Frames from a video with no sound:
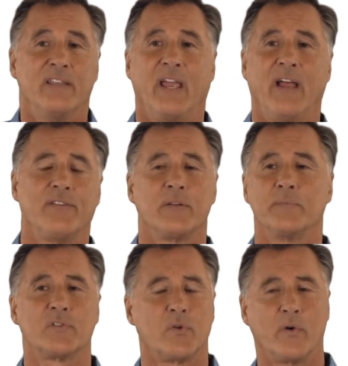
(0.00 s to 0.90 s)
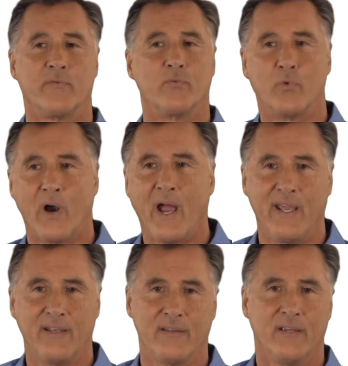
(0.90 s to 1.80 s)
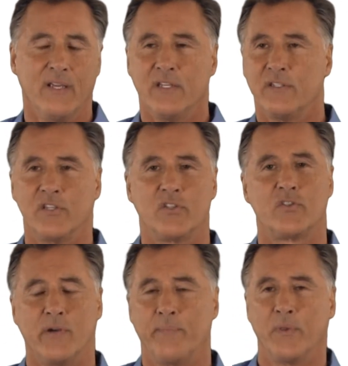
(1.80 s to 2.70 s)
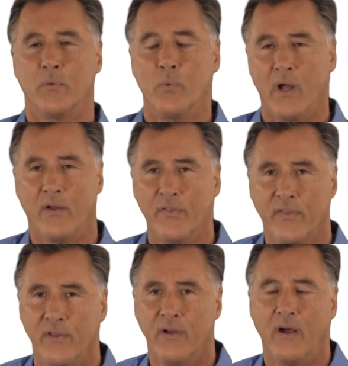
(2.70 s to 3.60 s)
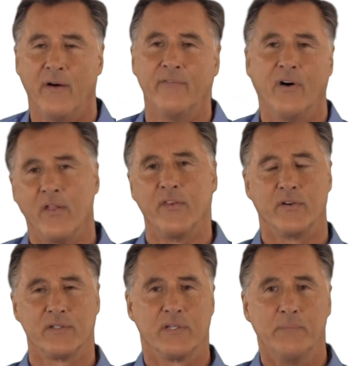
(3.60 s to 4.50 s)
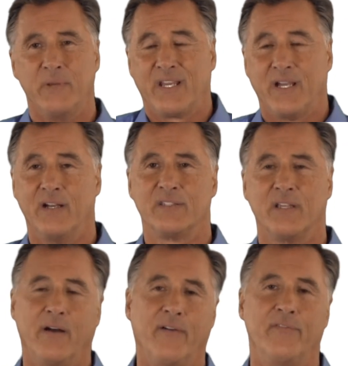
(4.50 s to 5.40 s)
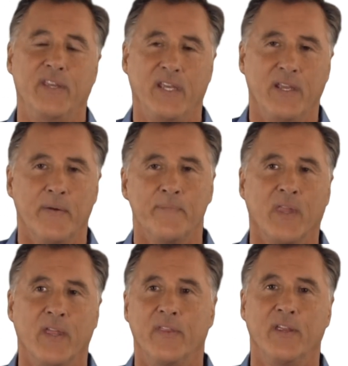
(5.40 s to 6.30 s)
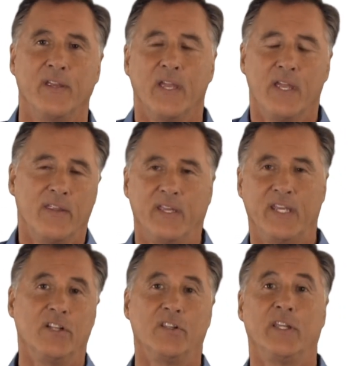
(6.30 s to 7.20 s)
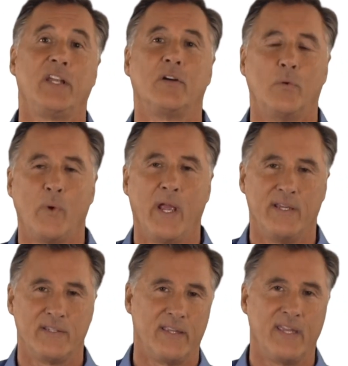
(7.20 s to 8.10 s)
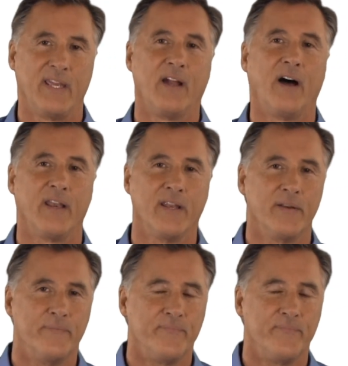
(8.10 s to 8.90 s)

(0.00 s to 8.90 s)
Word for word: to have some sort of right to strip the wealth of others because of the illegal ways that they got it.